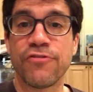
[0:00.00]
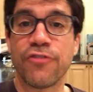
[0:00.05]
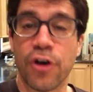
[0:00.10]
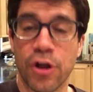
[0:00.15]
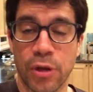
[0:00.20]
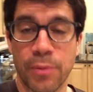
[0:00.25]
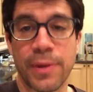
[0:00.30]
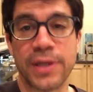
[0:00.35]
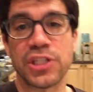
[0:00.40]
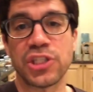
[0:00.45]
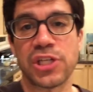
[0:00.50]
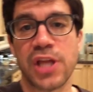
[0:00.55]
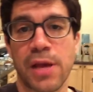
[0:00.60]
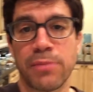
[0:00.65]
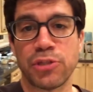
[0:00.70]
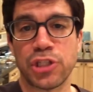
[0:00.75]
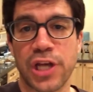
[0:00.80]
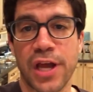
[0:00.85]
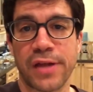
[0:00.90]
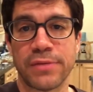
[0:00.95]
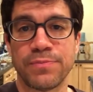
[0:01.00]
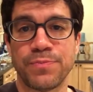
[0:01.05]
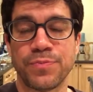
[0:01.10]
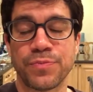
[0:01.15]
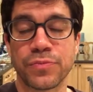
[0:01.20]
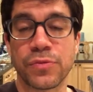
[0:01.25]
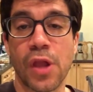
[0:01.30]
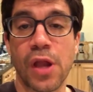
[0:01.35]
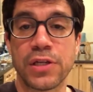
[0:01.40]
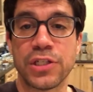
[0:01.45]
Follow my Snapchat,
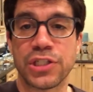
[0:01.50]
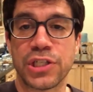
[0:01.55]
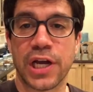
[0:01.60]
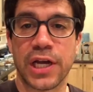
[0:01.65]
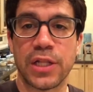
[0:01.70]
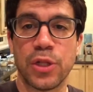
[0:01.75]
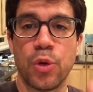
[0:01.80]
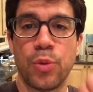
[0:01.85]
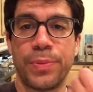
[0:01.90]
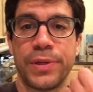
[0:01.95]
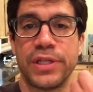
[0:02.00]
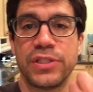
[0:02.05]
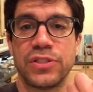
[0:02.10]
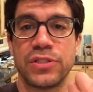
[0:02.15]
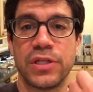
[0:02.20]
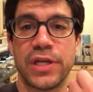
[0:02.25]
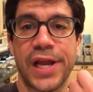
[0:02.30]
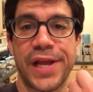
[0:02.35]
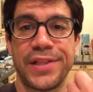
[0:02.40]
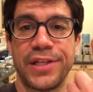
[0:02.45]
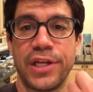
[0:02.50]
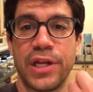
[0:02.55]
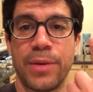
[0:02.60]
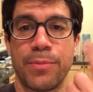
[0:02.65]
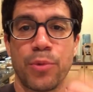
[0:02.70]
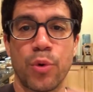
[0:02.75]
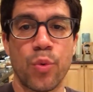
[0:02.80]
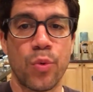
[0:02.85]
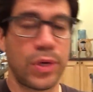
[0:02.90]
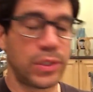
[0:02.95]
Ty Lopez, and the
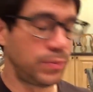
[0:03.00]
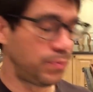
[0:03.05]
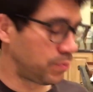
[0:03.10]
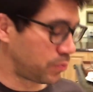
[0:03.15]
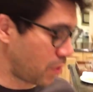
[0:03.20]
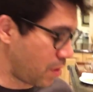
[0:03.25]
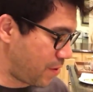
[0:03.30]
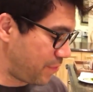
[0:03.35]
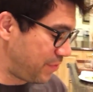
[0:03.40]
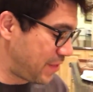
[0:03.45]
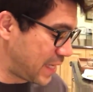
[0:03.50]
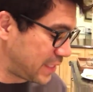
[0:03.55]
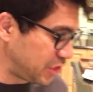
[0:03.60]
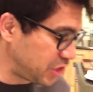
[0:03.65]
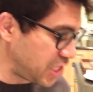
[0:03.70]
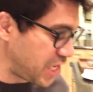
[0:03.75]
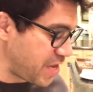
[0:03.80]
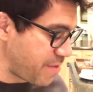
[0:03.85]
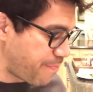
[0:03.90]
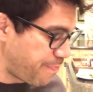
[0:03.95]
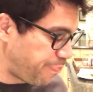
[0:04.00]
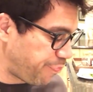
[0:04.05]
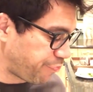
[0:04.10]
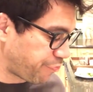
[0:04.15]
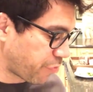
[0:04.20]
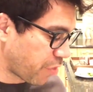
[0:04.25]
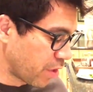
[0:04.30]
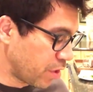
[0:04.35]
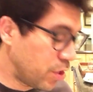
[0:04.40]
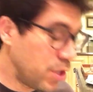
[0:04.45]
#1. That's it.
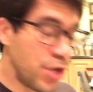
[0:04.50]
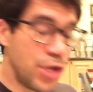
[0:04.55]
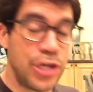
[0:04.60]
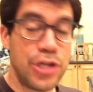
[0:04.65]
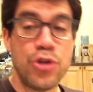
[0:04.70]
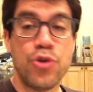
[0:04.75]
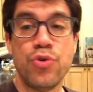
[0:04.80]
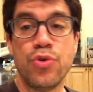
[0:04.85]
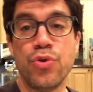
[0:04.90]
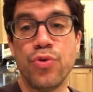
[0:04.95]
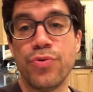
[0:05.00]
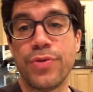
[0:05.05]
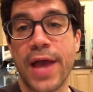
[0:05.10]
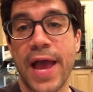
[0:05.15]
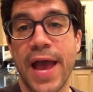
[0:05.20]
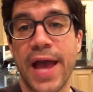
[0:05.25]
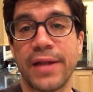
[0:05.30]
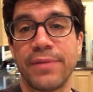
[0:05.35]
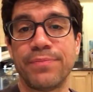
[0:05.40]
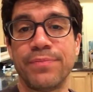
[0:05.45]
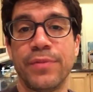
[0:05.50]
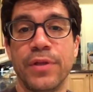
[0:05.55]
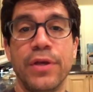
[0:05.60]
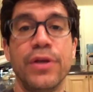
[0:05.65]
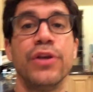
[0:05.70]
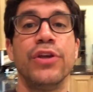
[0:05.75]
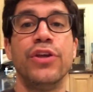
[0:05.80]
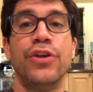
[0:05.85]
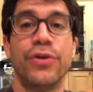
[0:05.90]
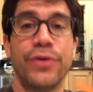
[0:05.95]
You do
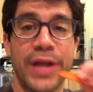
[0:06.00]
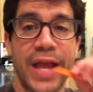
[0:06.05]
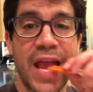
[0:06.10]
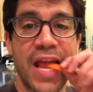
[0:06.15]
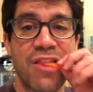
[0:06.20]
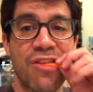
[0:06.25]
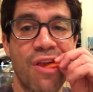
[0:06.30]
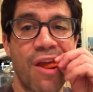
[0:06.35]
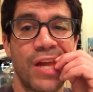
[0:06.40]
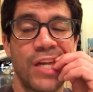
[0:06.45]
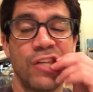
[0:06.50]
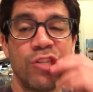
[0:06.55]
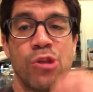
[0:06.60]
that, you're in.